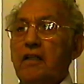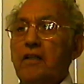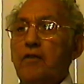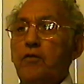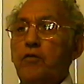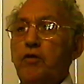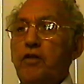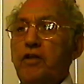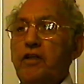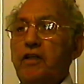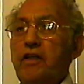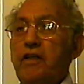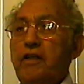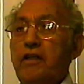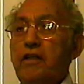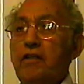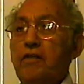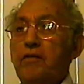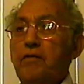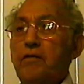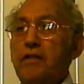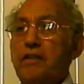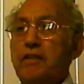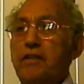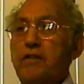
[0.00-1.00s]
we hear,
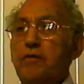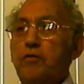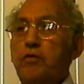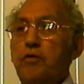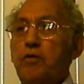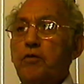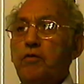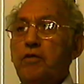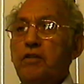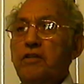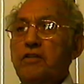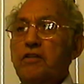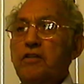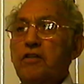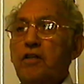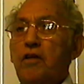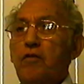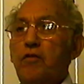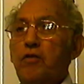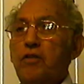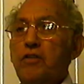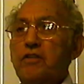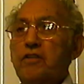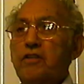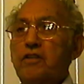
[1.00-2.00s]
but I was
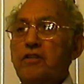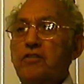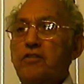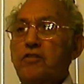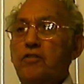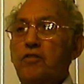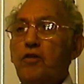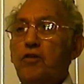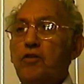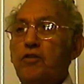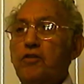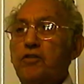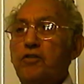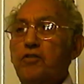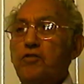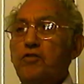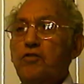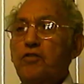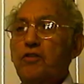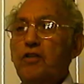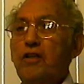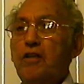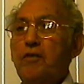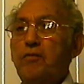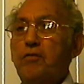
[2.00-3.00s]
just going to
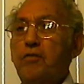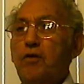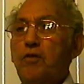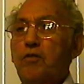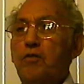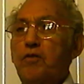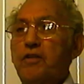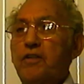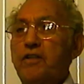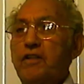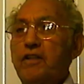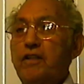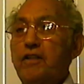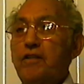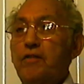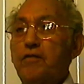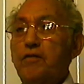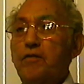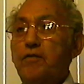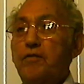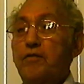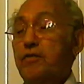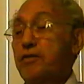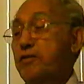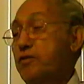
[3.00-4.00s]
sleep over here.
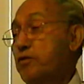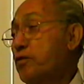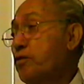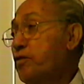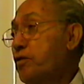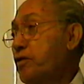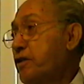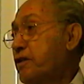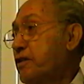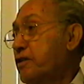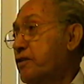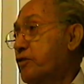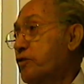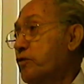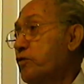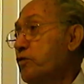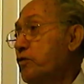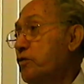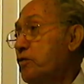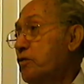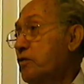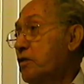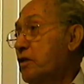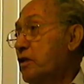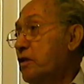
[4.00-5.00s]
But you hear
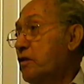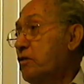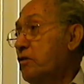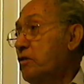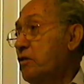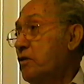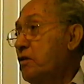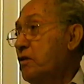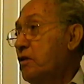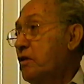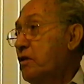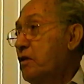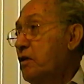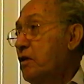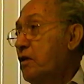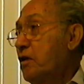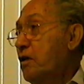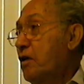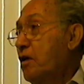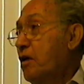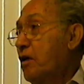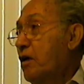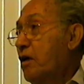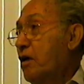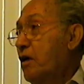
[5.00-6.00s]
too,
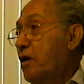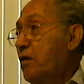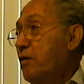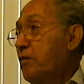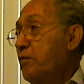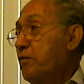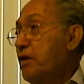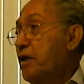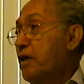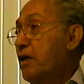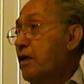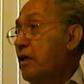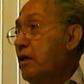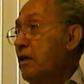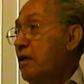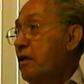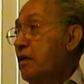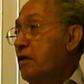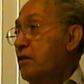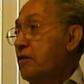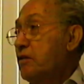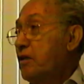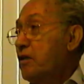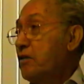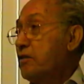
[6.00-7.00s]
Yeah,
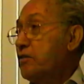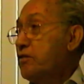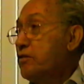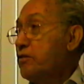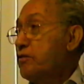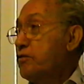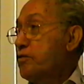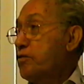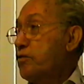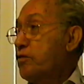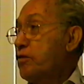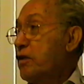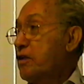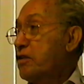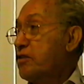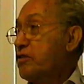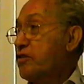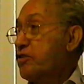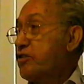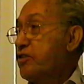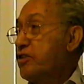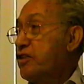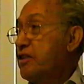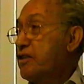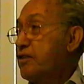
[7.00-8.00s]
then you got
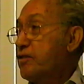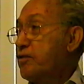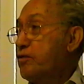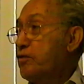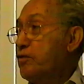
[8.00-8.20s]
scared too.